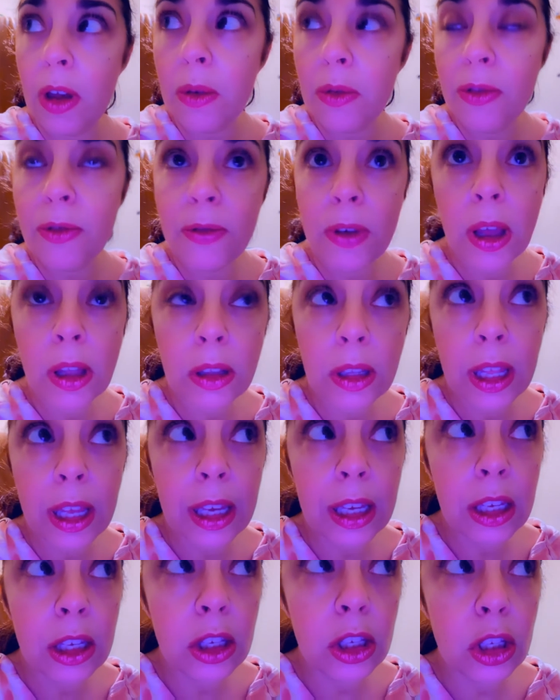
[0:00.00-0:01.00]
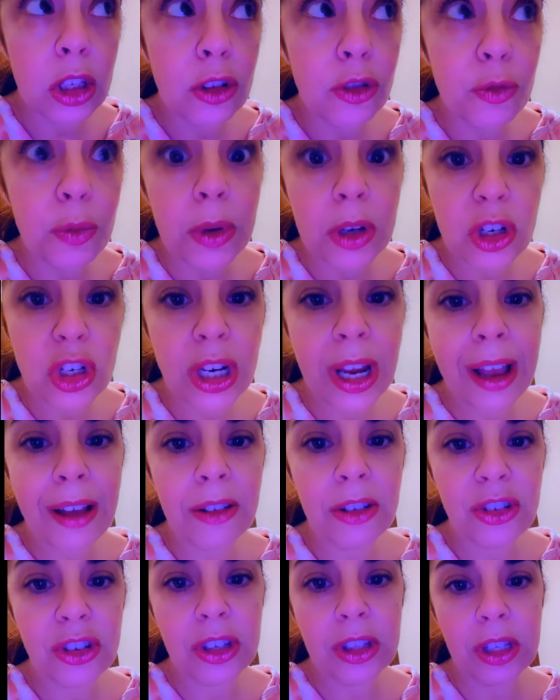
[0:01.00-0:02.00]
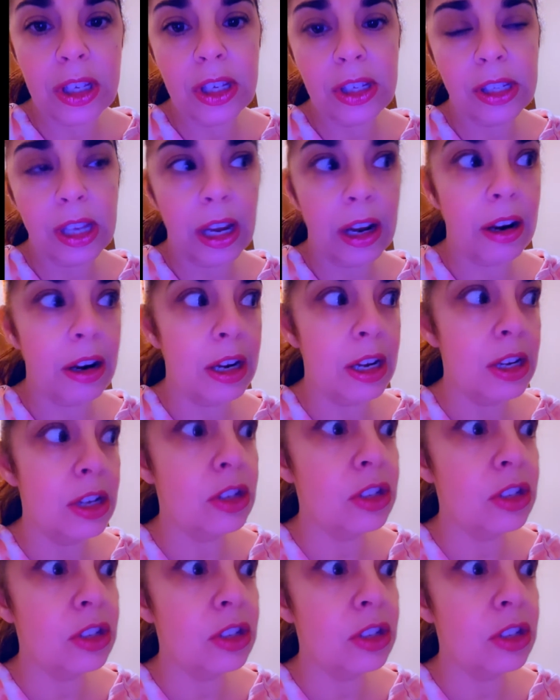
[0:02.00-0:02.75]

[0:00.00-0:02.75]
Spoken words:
Felt like you've been challenged in these areas,